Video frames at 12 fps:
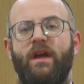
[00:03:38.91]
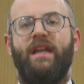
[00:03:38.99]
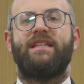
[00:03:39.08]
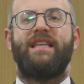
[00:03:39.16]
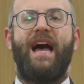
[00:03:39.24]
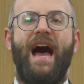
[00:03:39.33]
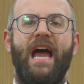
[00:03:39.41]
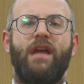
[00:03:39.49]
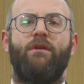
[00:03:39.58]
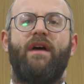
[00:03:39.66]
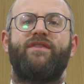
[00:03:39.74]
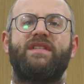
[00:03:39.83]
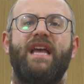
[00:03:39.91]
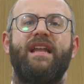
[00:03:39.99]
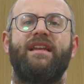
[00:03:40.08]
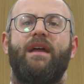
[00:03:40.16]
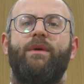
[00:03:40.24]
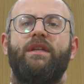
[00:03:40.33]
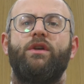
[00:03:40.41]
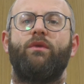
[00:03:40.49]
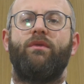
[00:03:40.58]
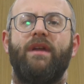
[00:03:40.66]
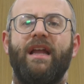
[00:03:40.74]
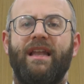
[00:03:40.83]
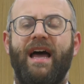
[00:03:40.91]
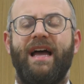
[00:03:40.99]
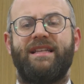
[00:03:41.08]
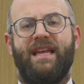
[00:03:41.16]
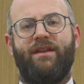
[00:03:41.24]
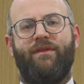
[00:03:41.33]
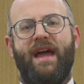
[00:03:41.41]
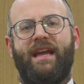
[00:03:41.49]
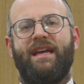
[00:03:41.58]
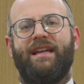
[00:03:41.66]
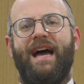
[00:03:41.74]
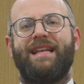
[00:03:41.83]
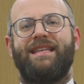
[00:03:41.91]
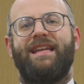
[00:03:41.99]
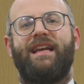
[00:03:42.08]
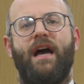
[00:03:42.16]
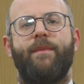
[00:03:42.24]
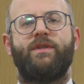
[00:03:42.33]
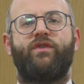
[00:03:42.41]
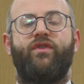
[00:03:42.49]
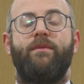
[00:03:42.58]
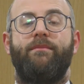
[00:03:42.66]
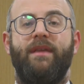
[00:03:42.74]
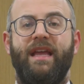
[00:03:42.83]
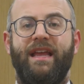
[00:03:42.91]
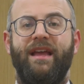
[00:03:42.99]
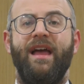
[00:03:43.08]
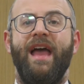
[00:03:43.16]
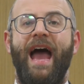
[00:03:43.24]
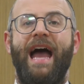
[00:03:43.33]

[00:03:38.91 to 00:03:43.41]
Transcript: It is I who have sent it. And when you realize and recognize that it comes from me,